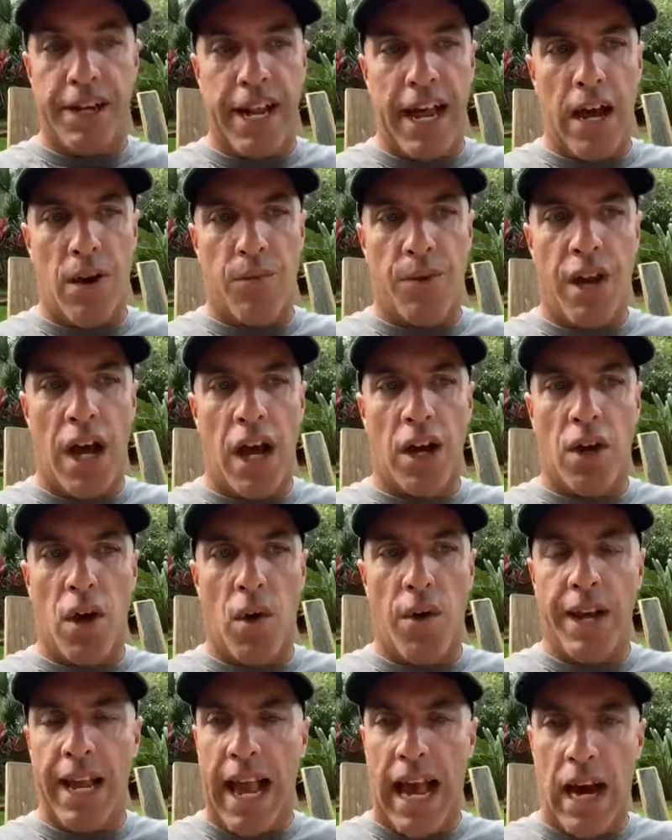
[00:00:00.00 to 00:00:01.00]
And now we're not
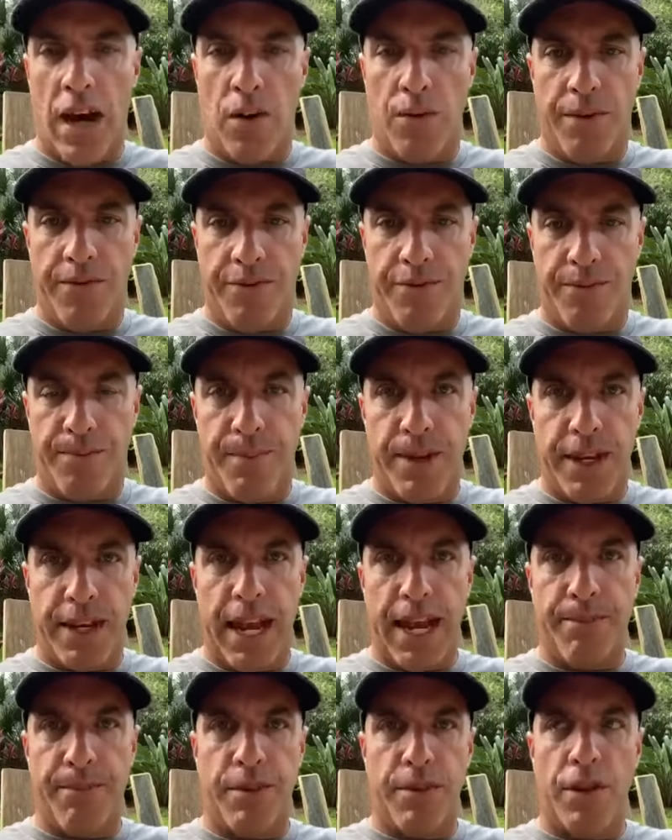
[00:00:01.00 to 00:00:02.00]
going out. We've
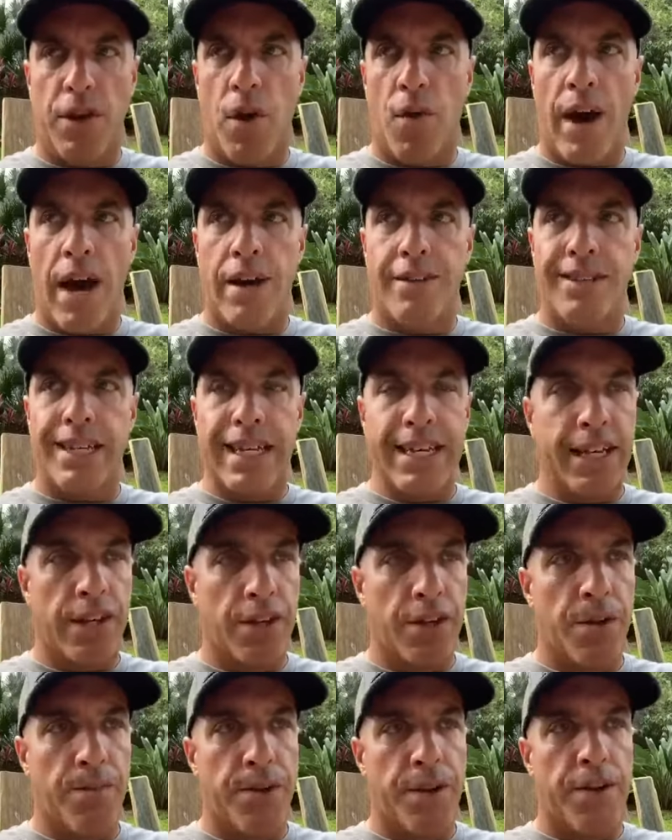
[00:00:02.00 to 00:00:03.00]
been able to go out to eat
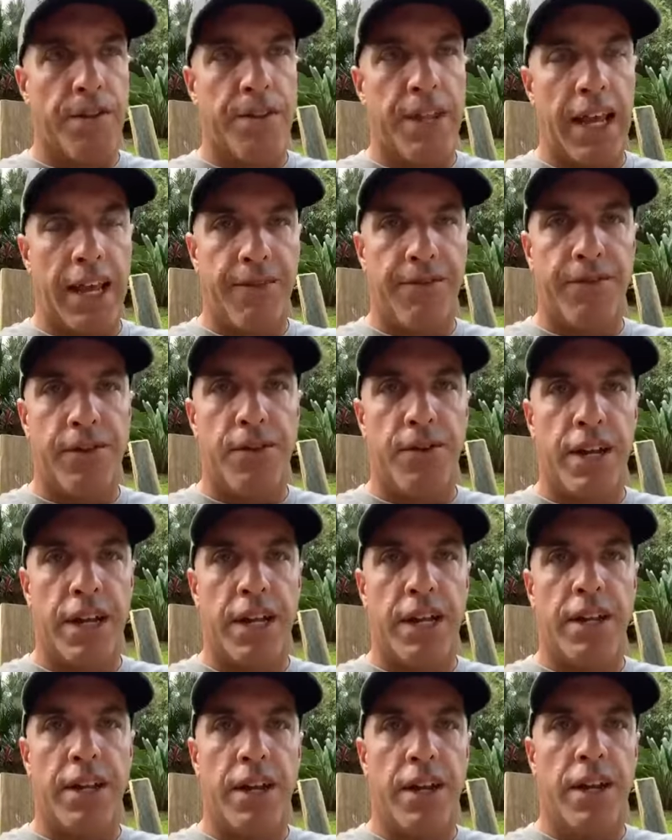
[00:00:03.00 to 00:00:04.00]
a little bit or take food
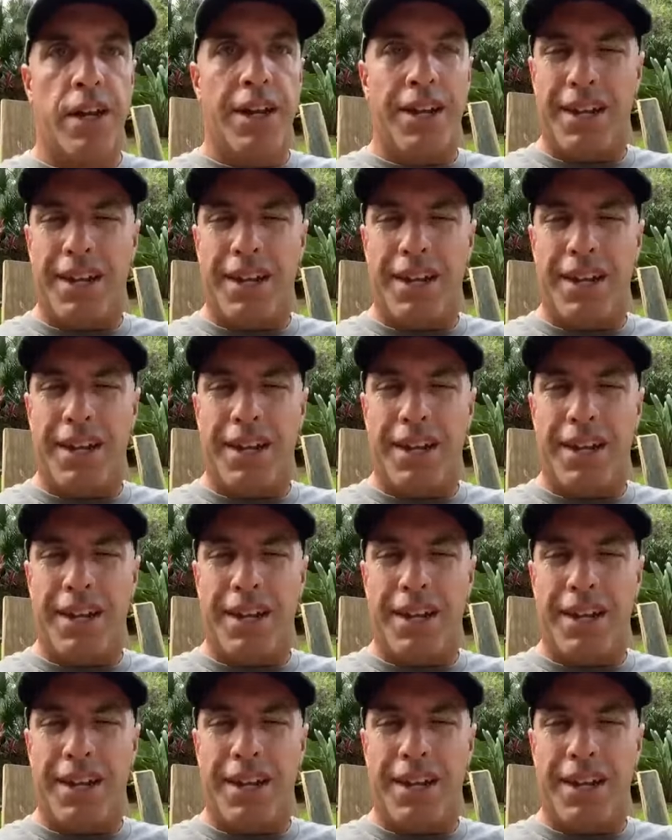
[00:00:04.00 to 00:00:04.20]
in.